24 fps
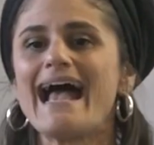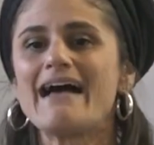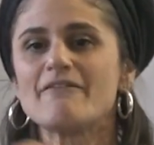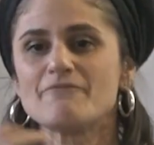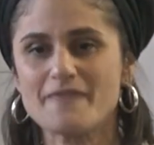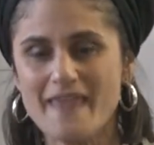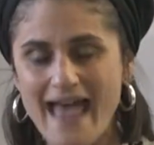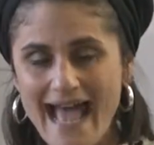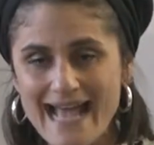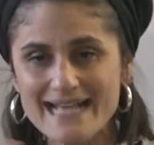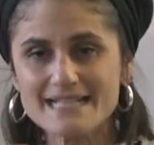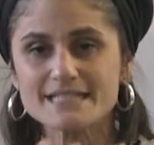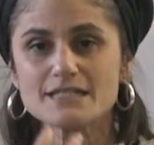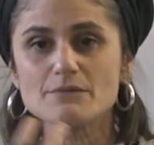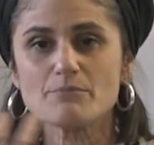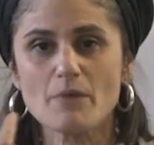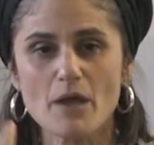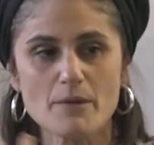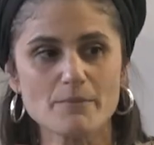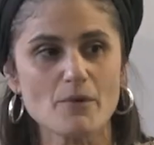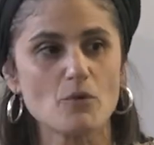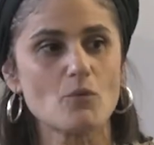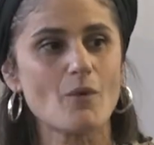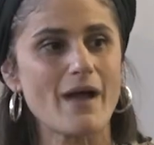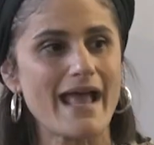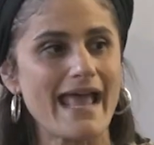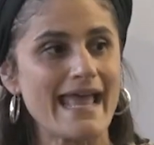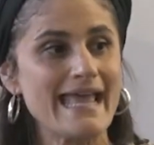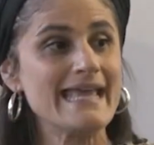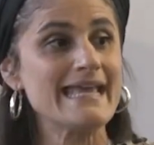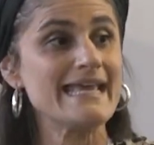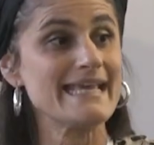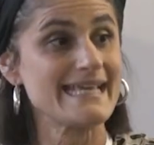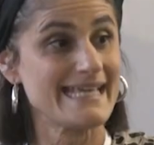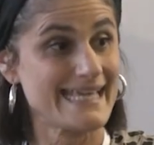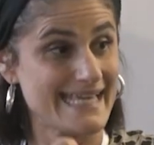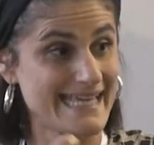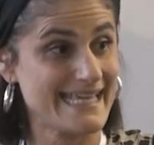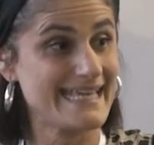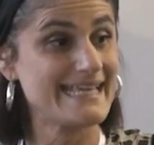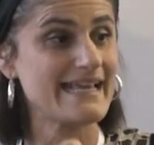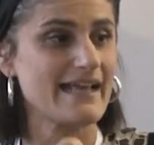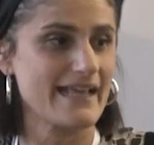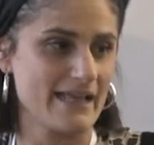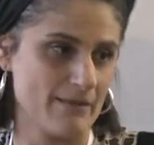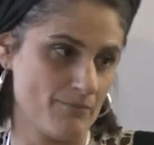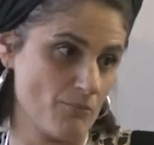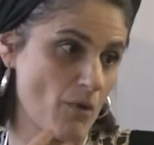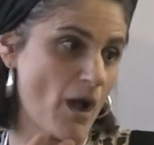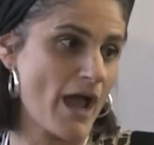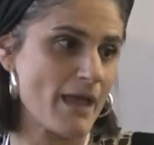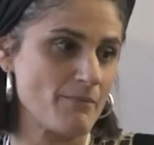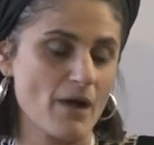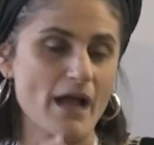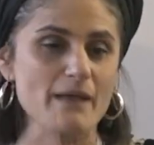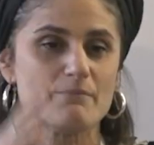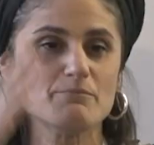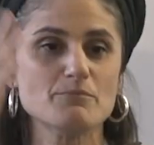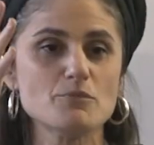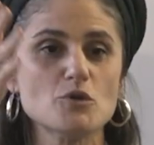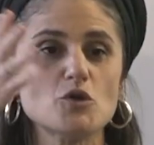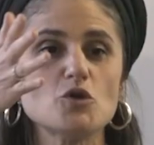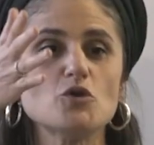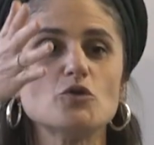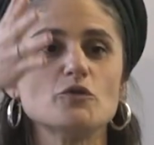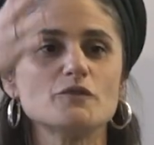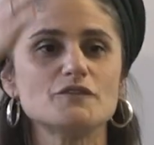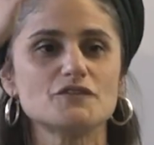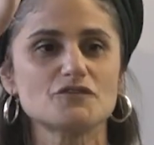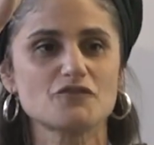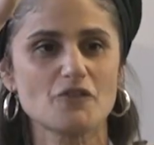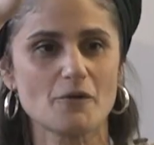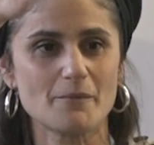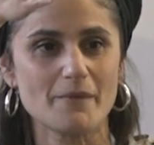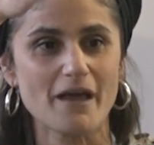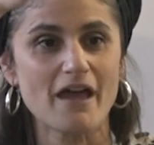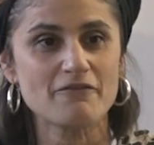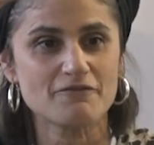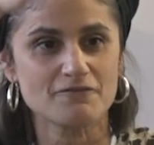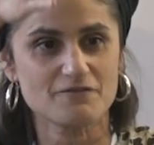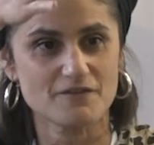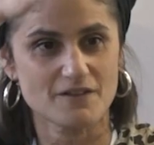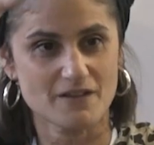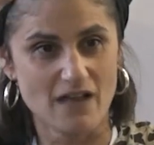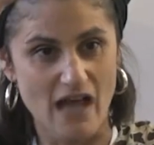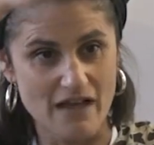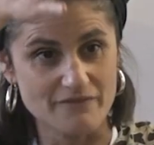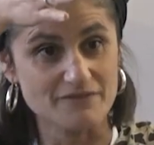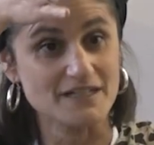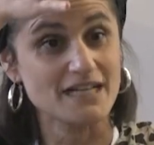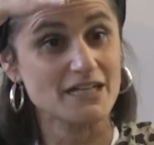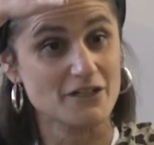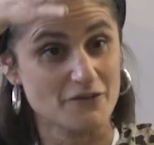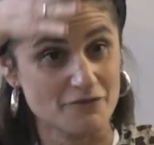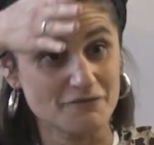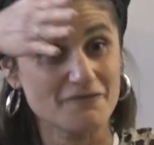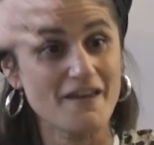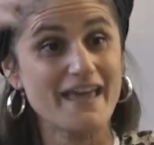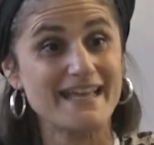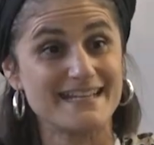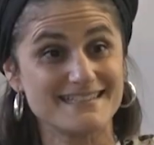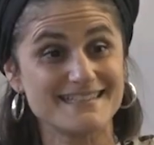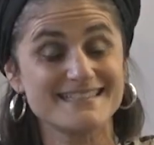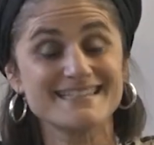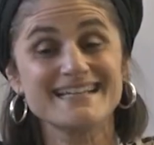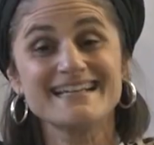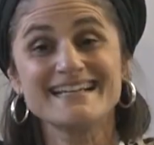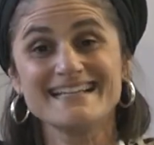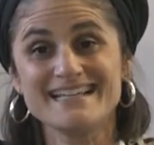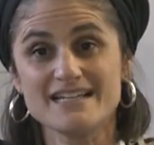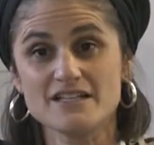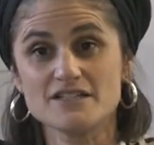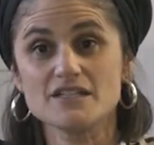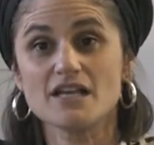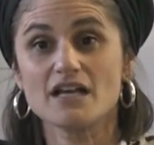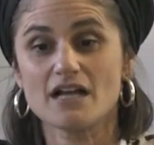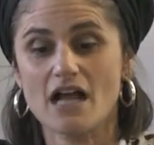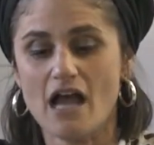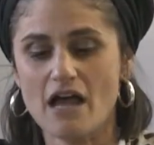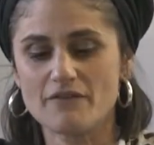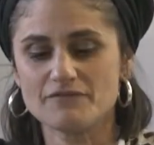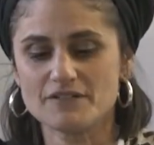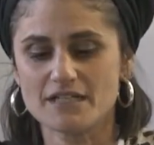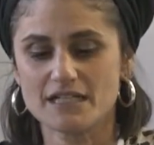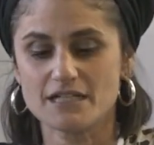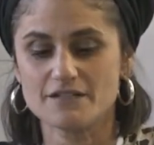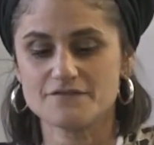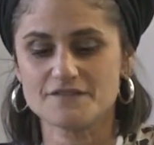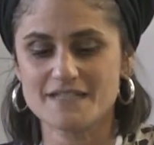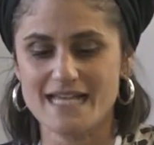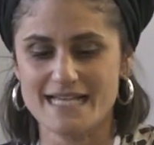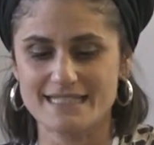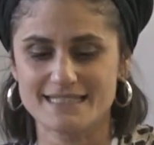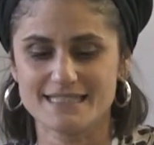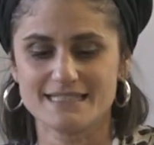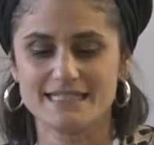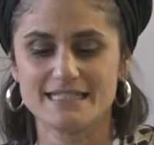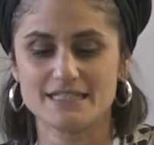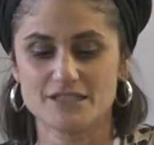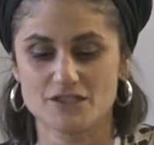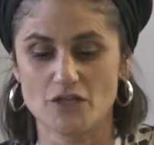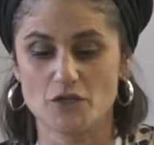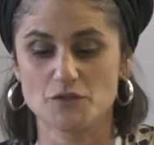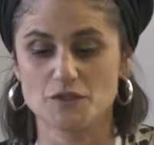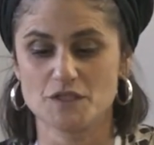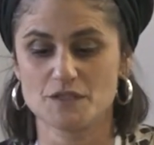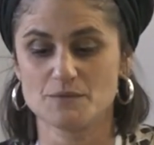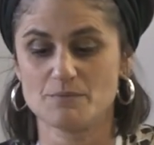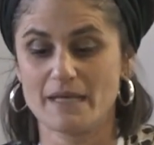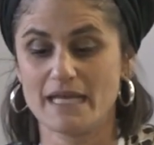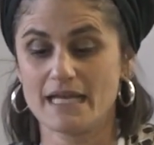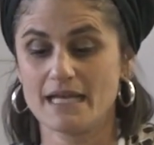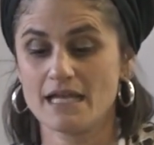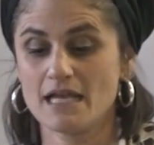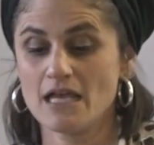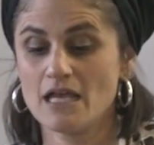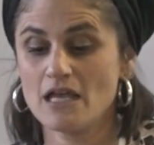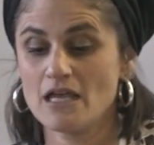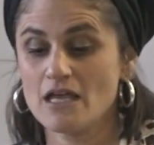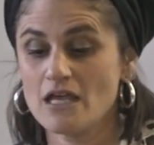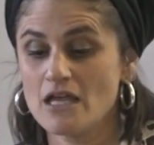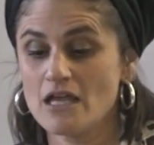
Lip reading: and that is the moment where he, in my mind, moves from a covenant of fate to a covenant of destiny, so to speak.